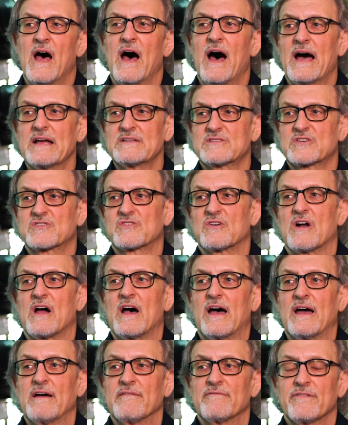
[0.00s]
I
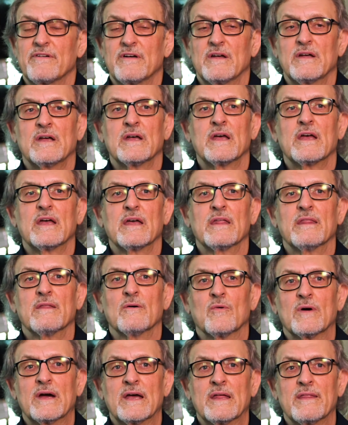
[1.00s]
strive in the
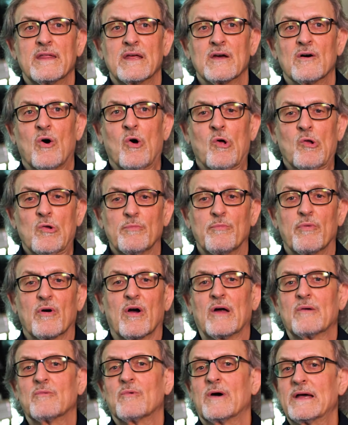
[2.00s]
way the old
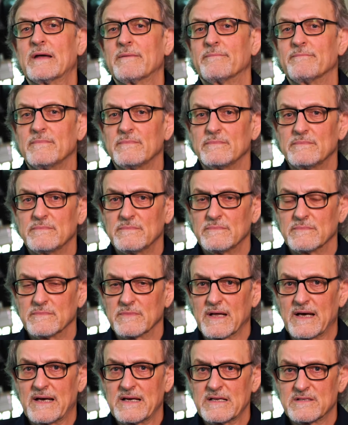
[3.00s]
Broadway
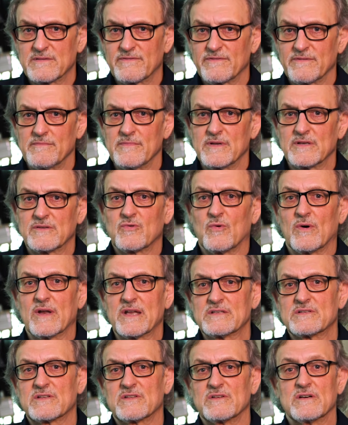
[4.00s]
guys from the
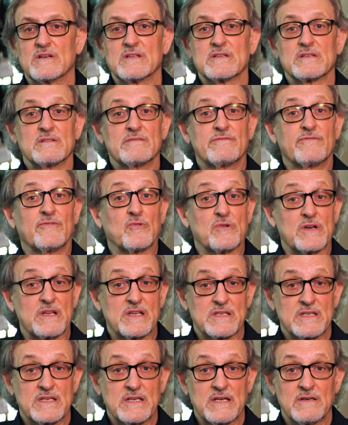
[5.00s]
20s, 30s, and
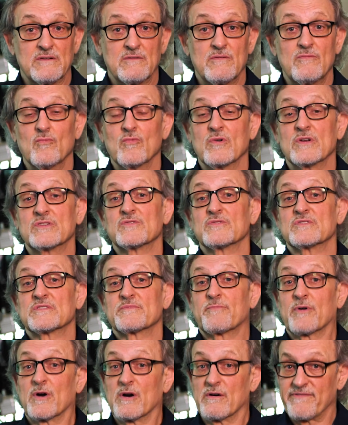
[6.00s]
40s did, which was
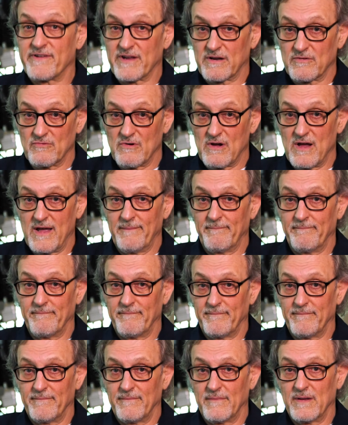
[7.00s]
perfect rhyme.
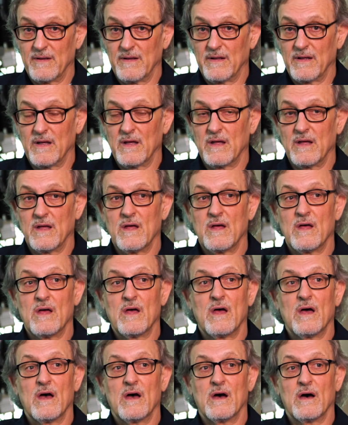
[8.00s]

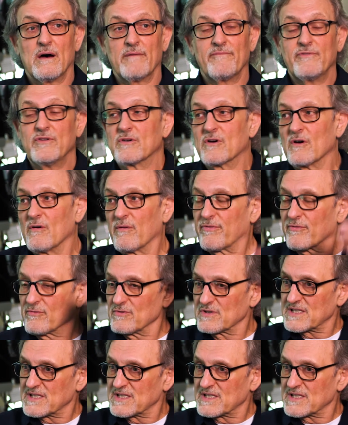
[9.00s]
If you go through